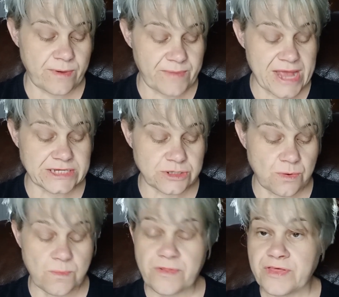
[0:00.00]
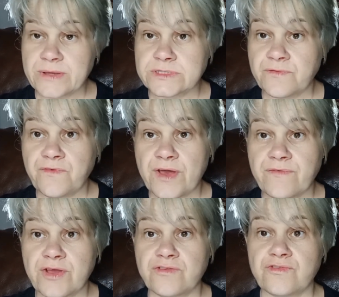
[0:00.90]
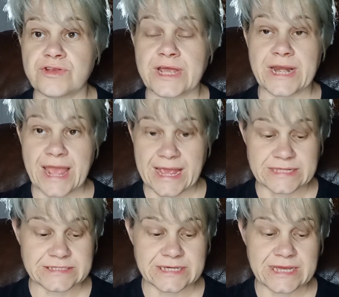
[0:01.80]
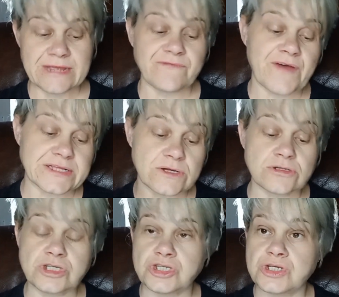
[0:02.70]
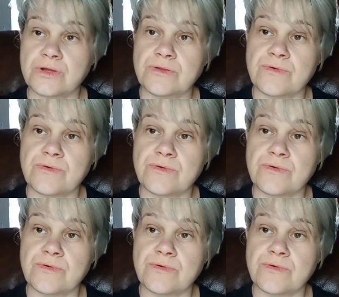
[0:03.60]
ending on 1,580. In fact, I'll just turn you